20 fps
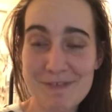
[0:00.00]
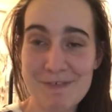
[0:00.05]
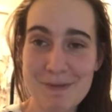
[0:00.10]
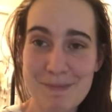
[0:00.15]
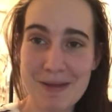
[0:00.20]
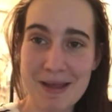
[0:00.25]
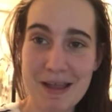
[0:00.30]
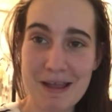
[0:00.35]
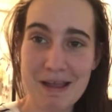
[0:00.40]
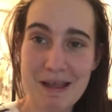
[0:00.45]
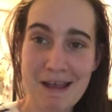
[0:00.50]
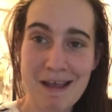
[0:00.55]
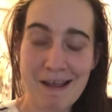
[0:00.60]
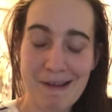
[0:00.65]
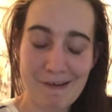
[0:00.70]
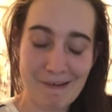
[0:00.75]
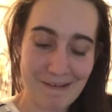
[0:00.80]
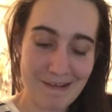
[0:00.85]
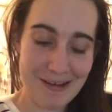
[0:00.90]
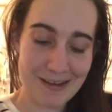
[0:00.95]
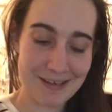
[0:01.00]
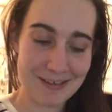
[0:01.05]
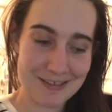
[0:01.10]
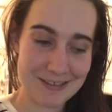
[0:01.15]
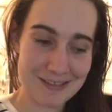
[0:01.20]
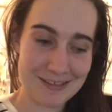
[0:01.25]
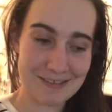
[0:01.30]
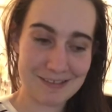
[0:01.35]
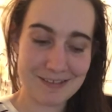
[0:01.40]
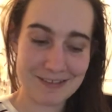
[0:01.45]
I might crack
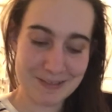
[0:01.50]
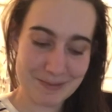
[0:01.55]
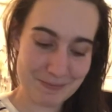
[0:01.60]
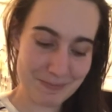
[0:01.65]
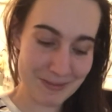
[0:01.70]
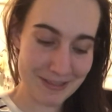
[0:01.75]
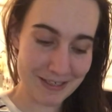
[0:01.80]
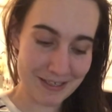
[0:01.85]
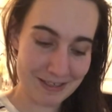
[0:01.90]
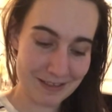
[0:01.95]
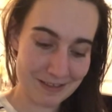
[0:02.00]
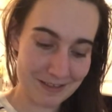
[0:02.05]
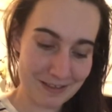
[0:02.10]
into this banana